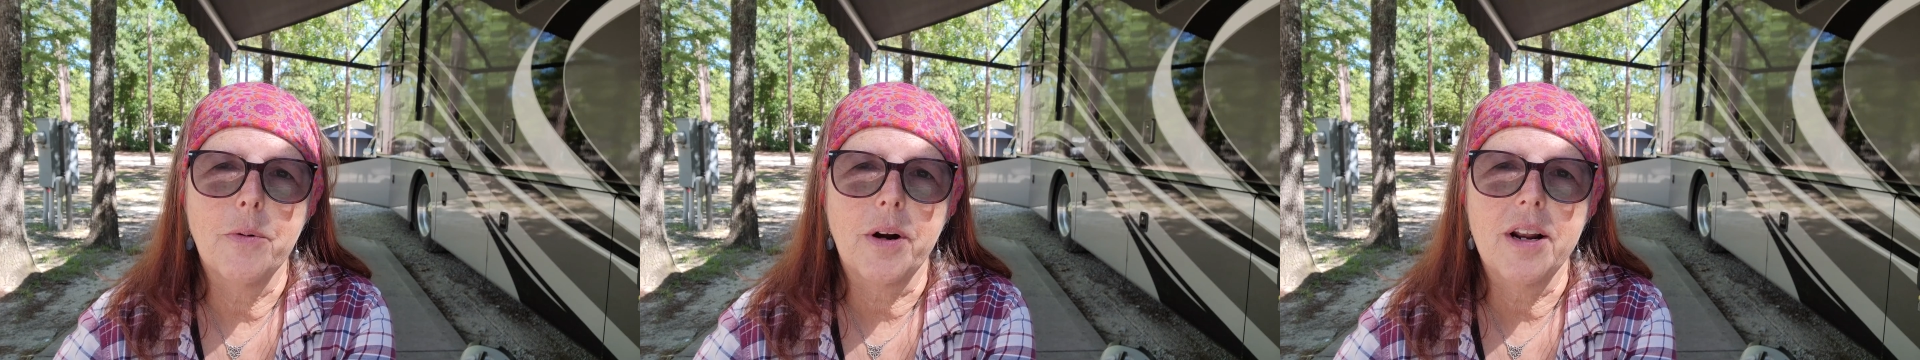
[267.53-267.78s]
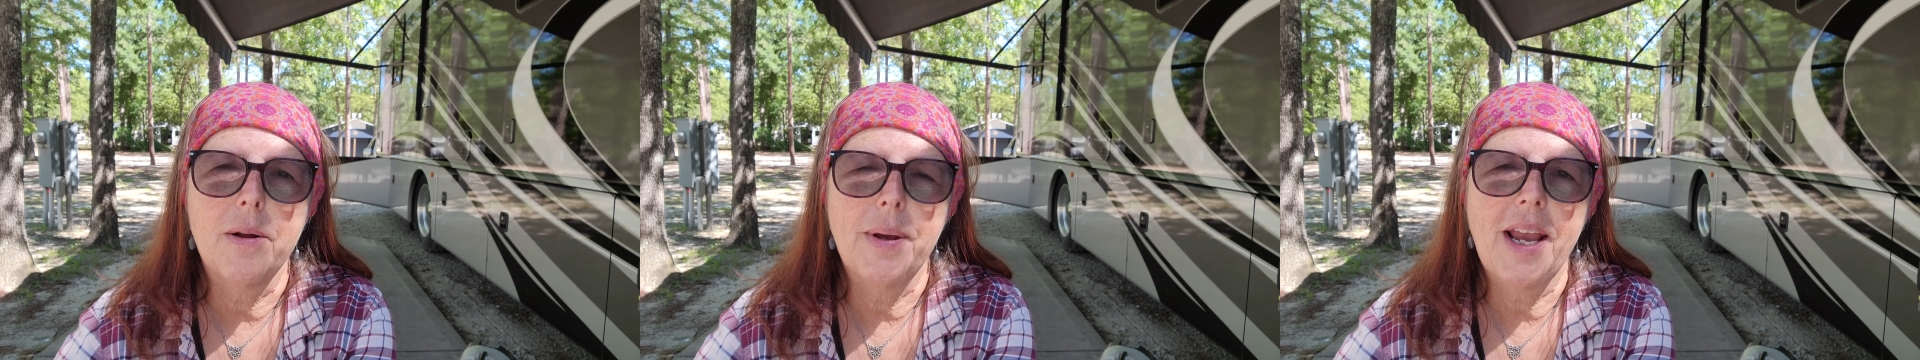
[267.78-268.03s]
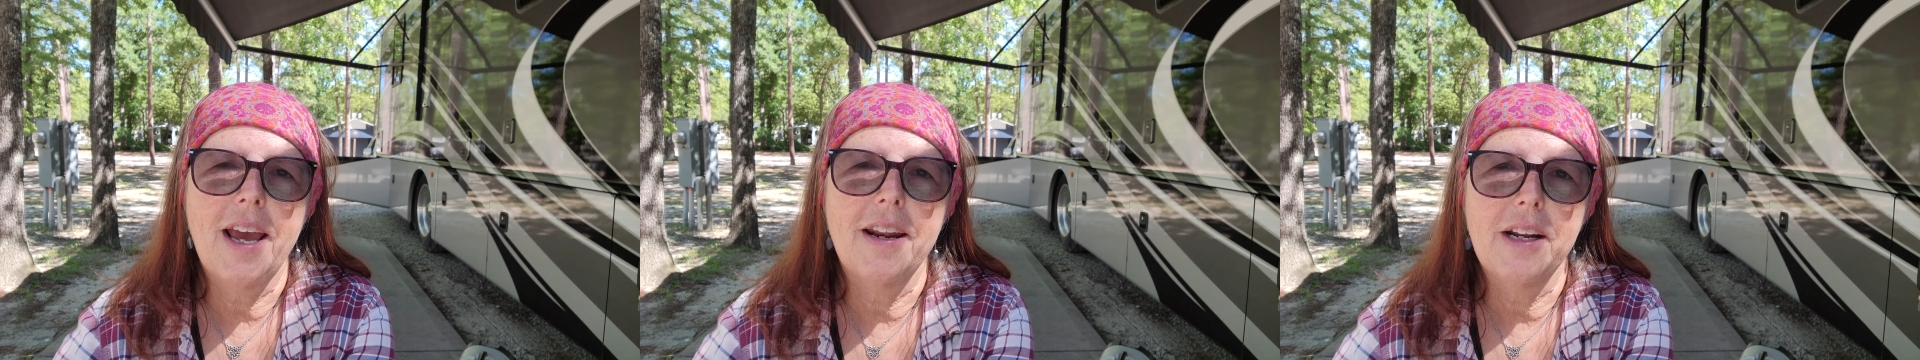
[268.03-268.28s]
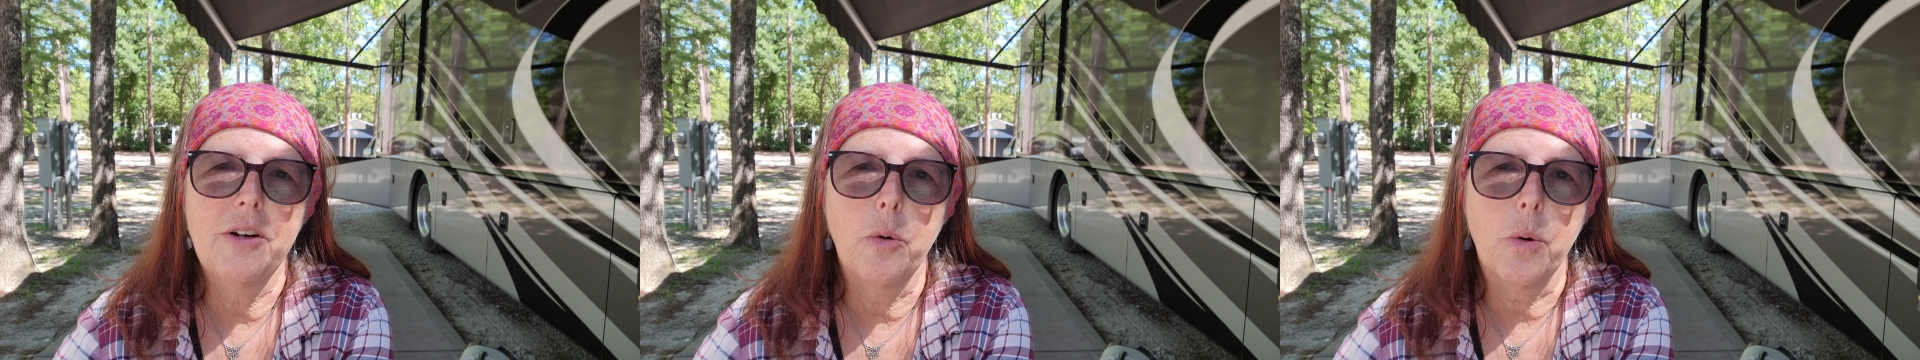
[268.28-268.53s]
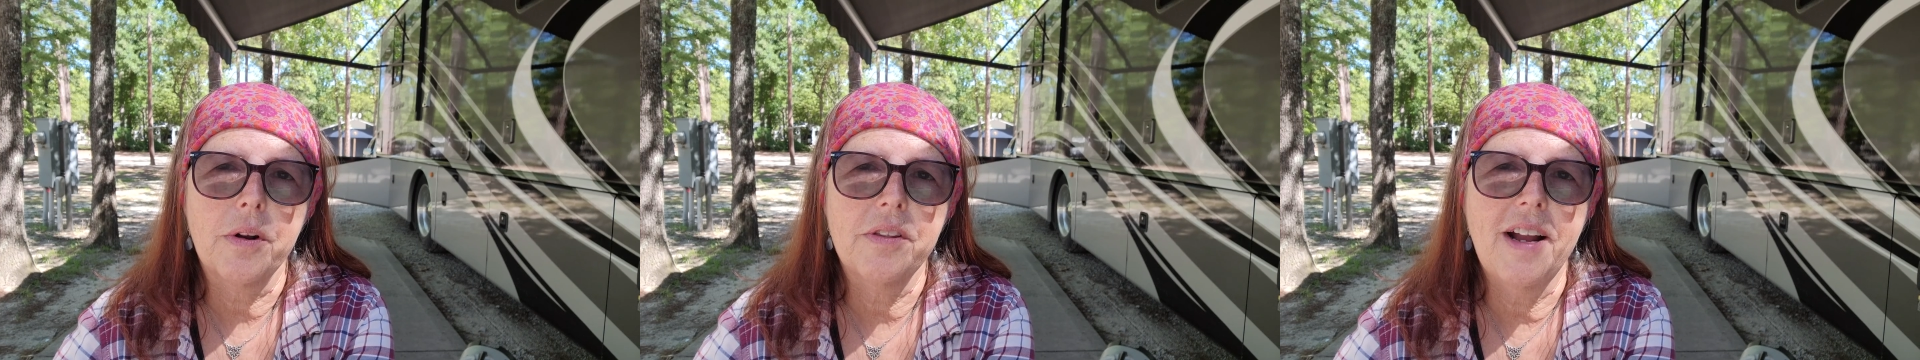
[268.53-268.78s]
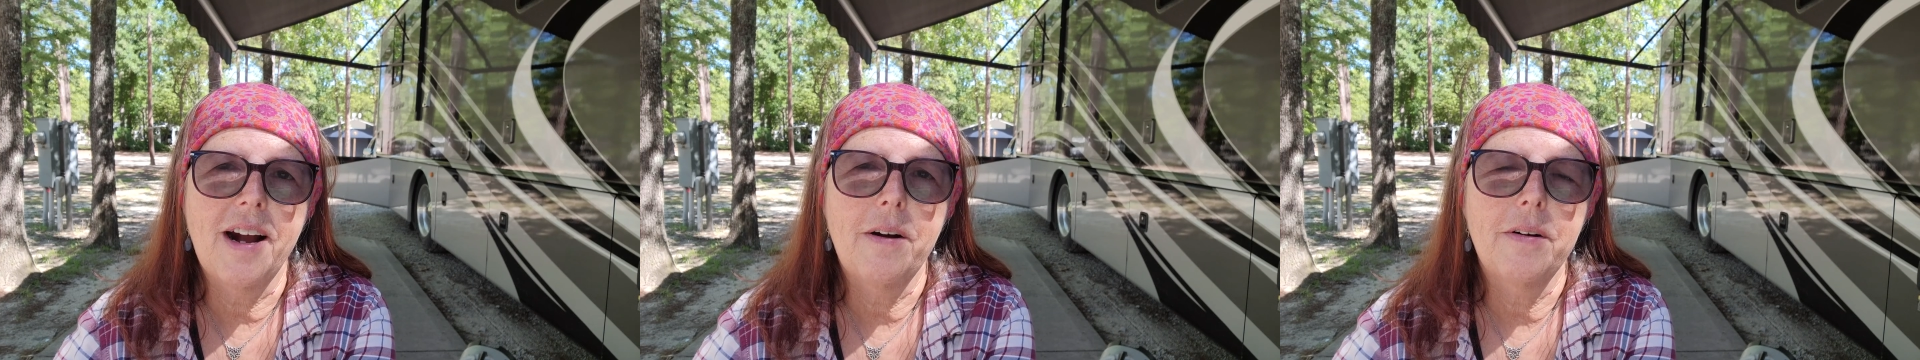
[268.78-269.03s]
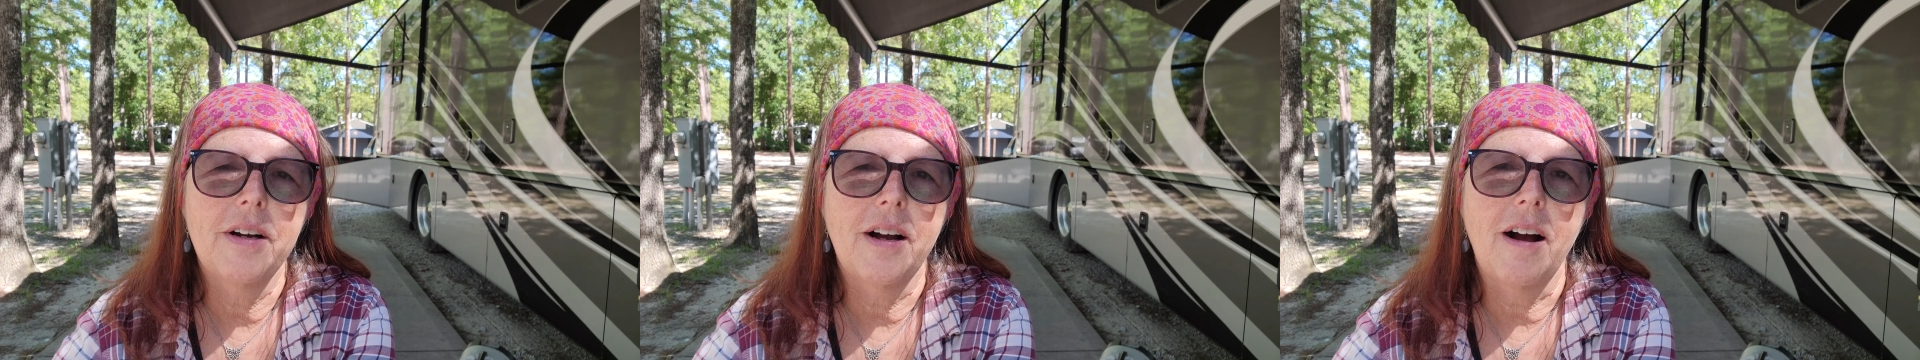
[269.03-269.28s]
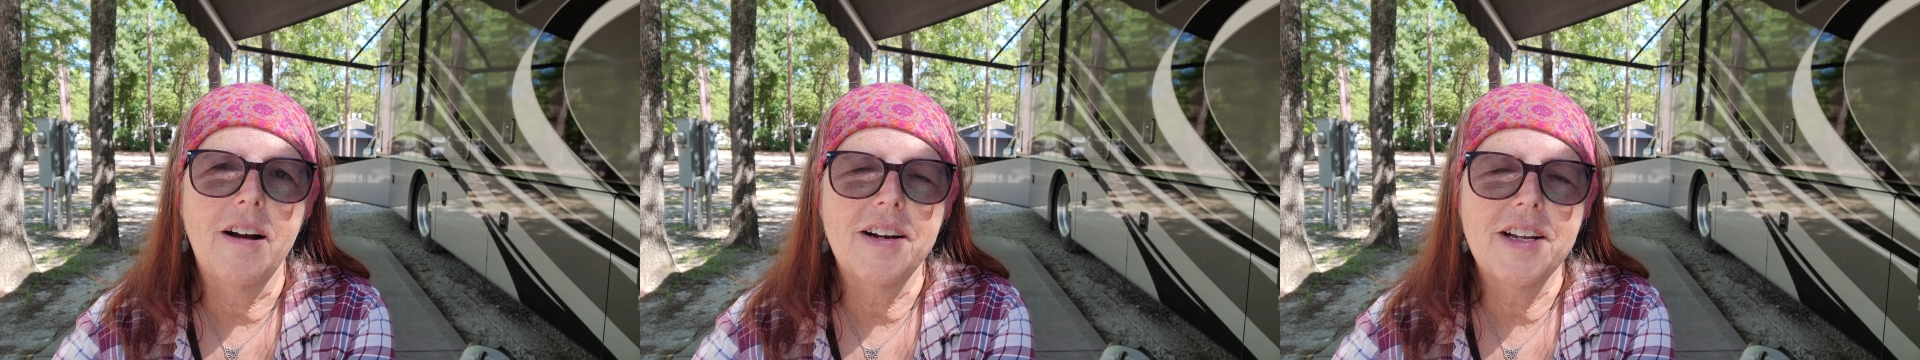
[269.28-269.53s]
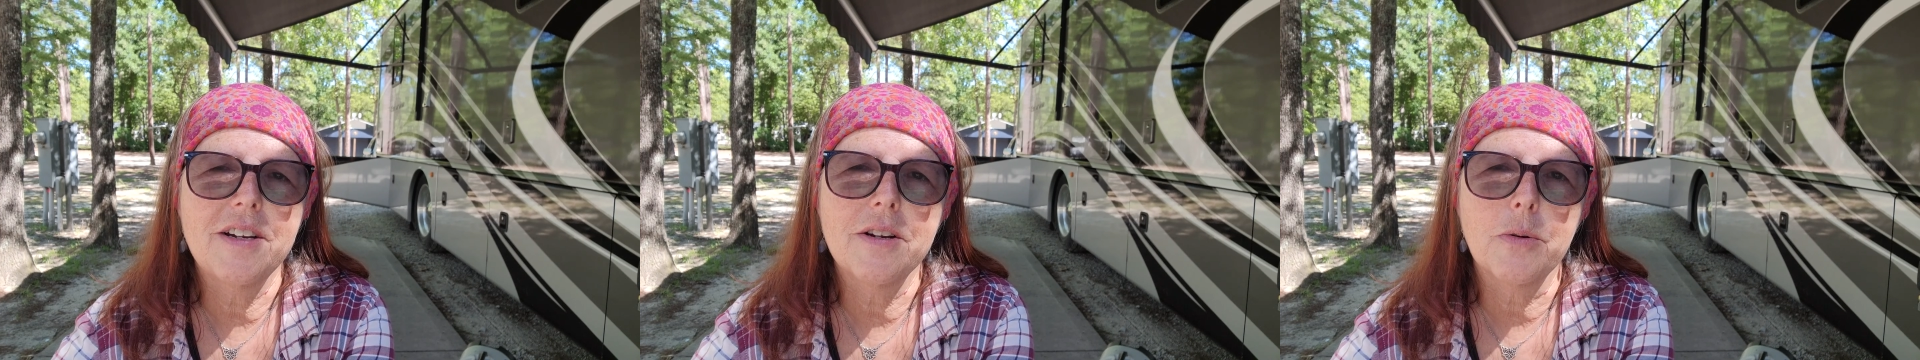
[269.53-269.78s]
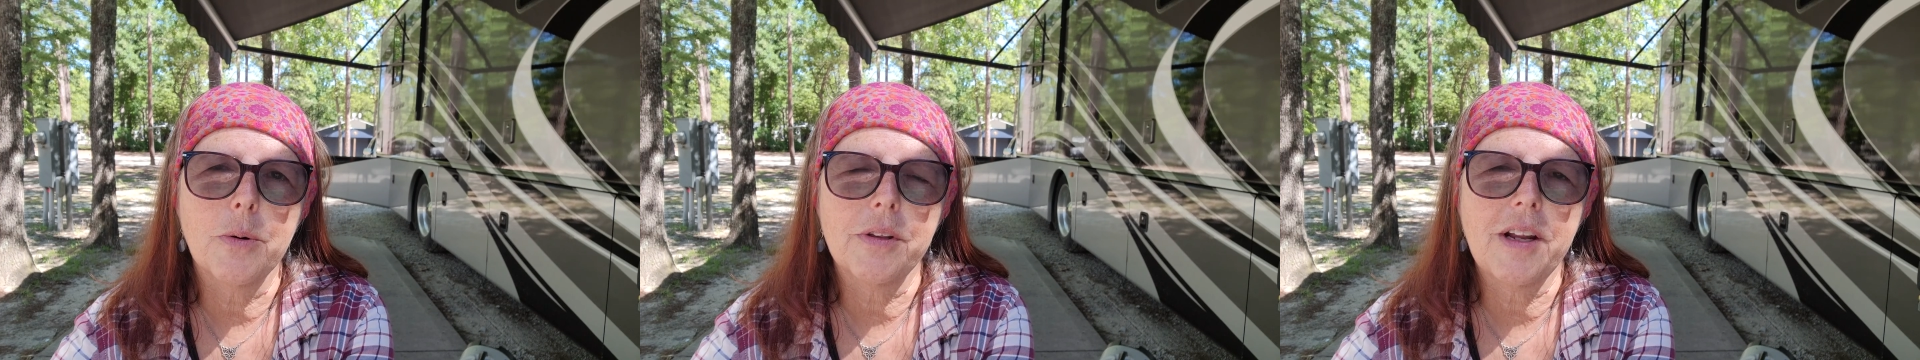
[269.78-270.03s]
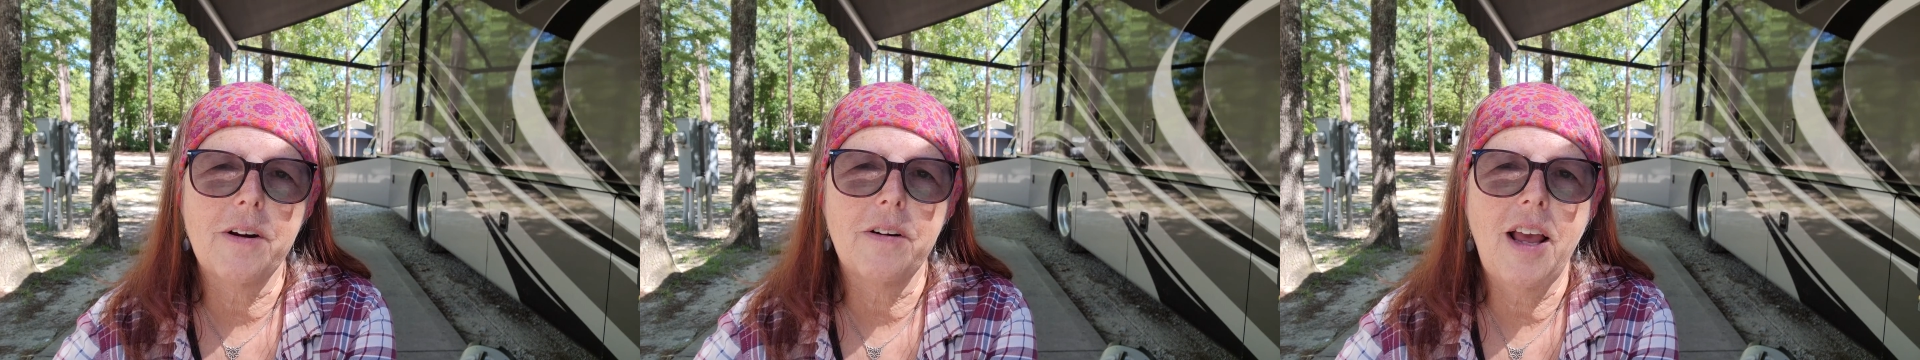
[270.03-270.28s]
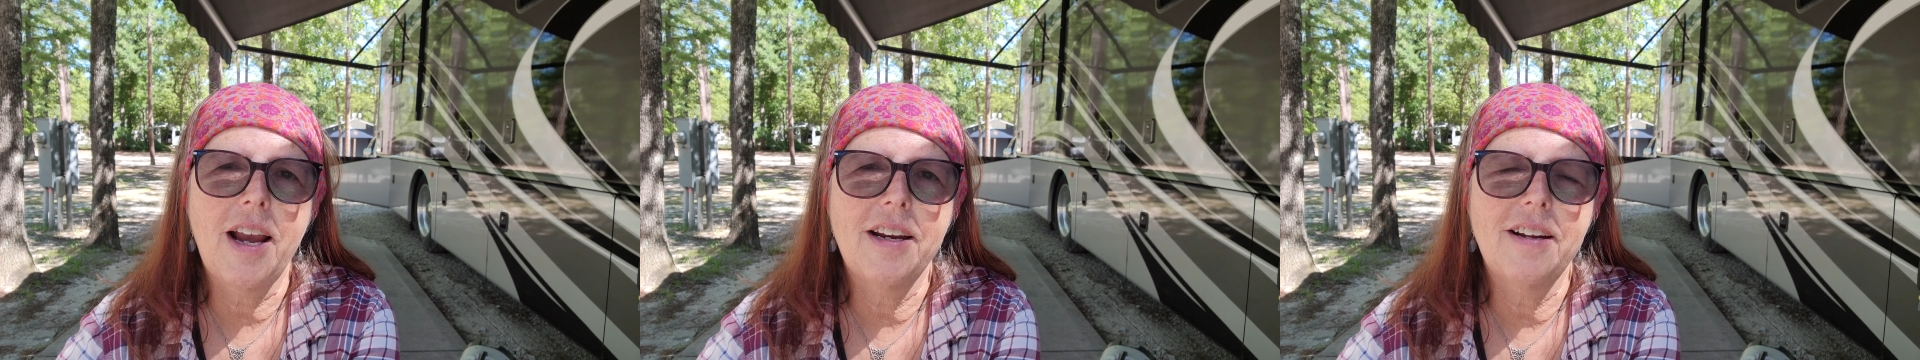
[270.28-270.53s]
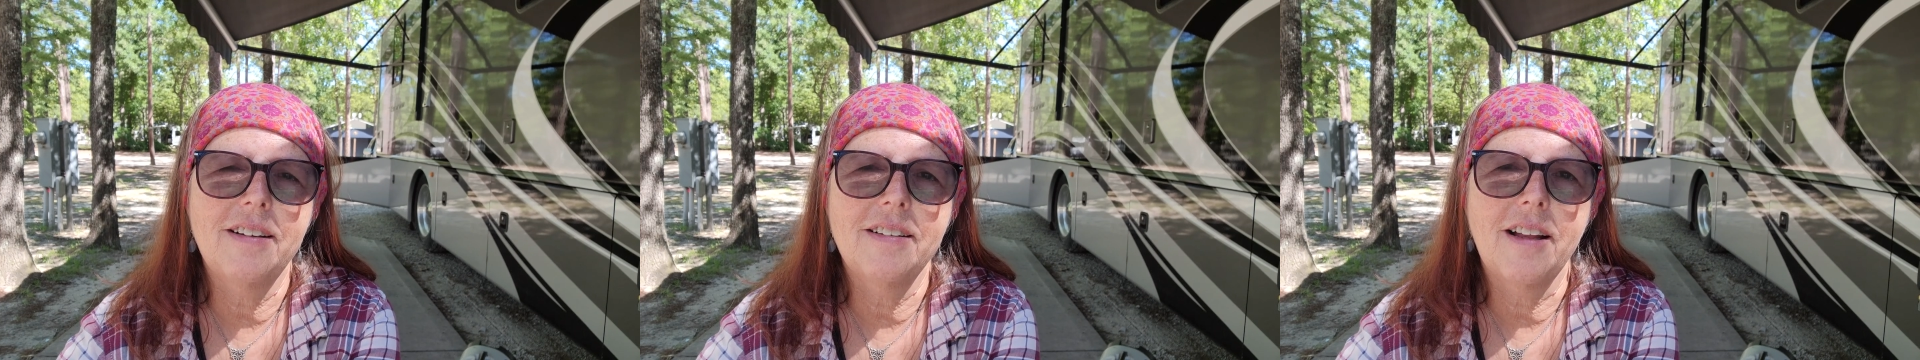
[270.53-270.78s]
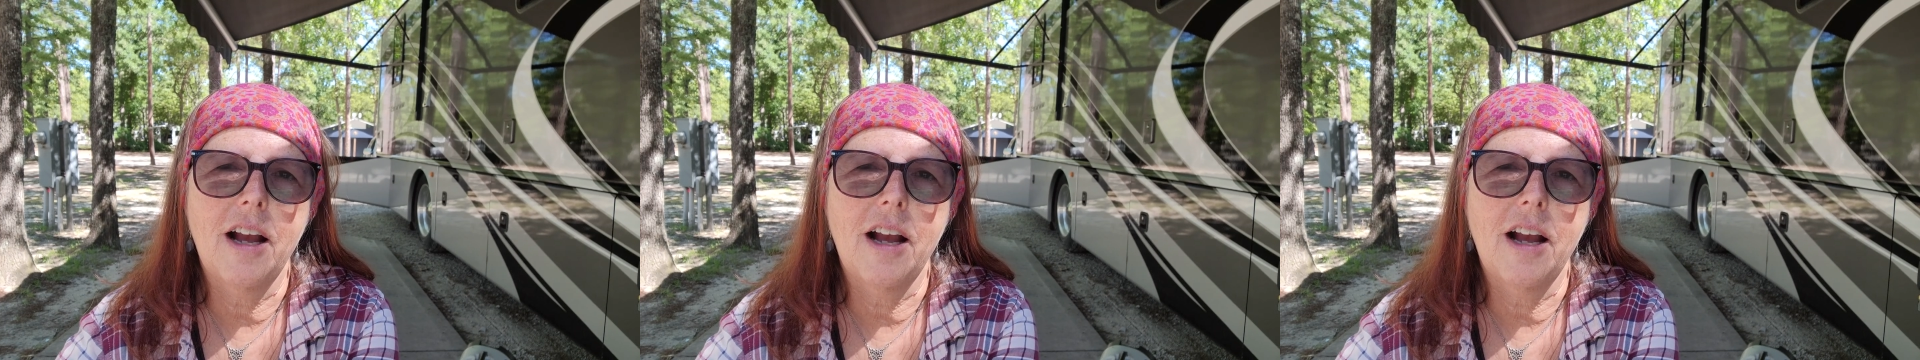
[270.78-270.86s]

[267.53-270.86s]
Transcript: We're going to be heading north now, on into North Carolina,